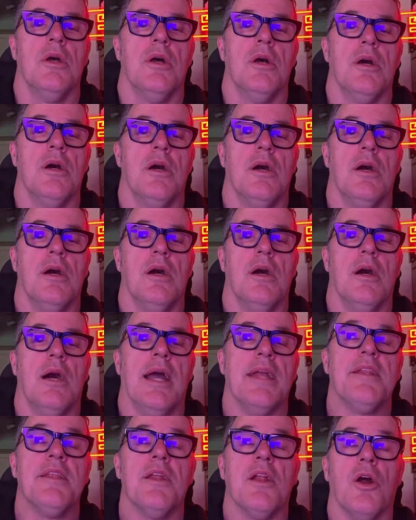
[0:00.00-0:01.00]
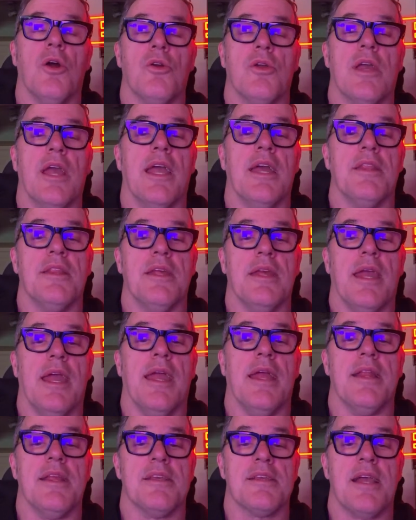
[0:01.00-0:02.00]
I did okay in the
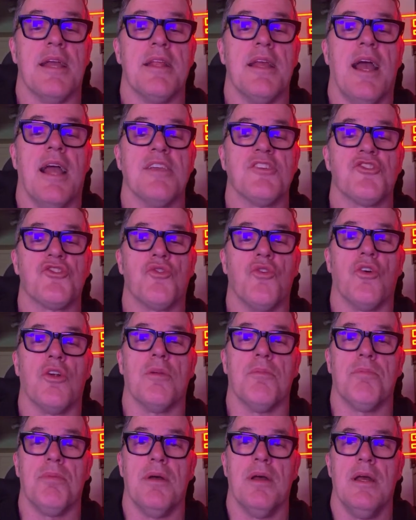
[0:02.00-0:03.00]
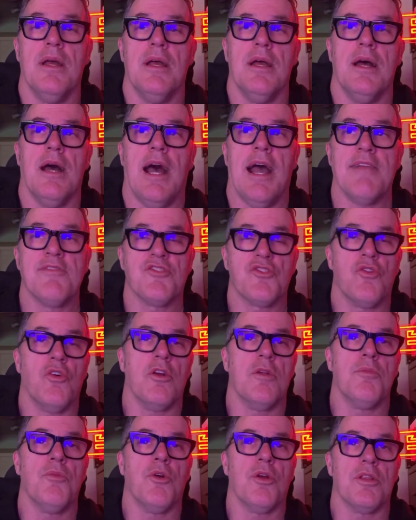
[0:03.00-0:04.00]
'80s. I
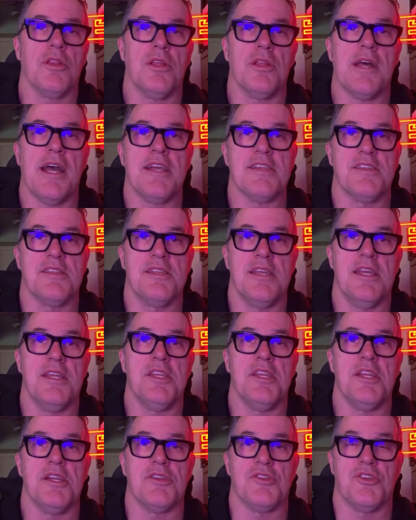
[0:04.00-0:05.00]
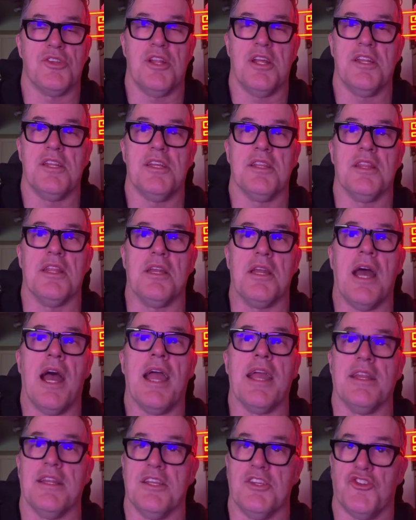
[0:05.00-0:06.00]
scored more in the last 10 years than I did in the
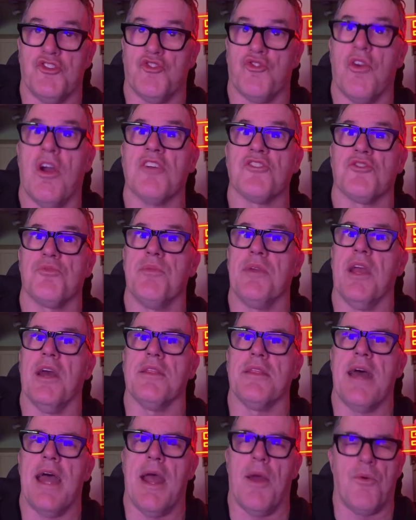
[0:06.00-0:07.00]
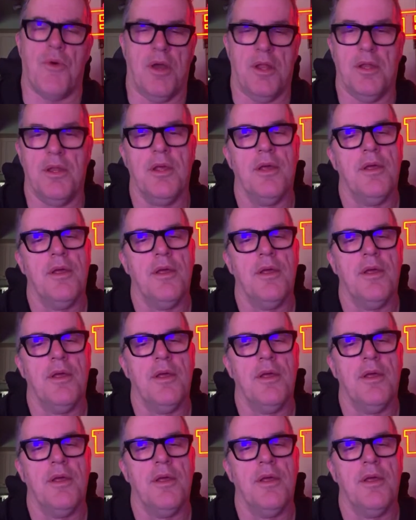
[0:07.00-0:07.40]
'90s. Trust me on that one.